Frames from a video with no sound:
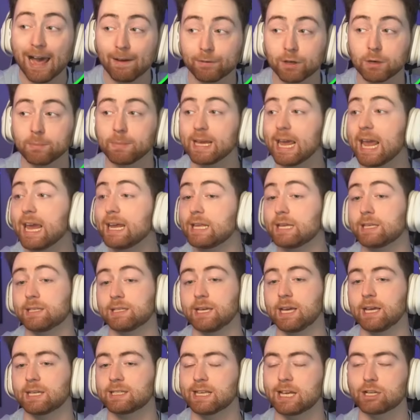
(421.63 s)
to be
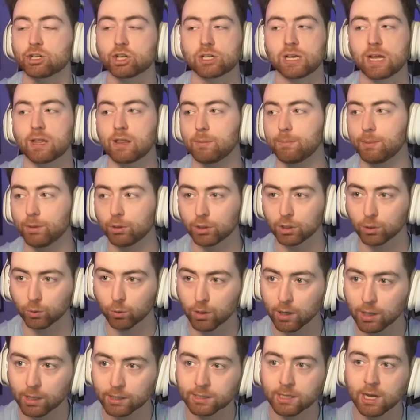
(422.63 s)
86. That's just how the builder
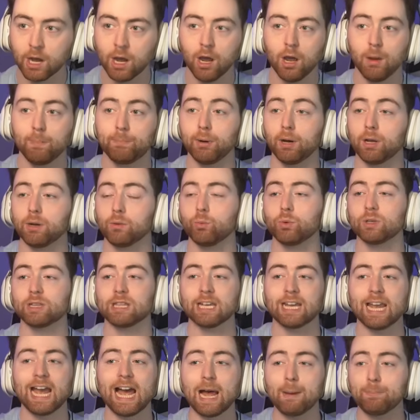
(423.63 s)
works. But with the
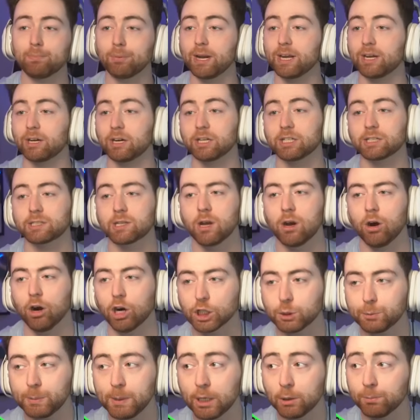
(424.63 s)
cap breakers, our
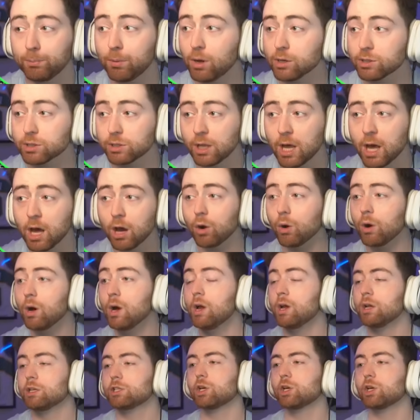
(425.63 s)
speed of ball is low. So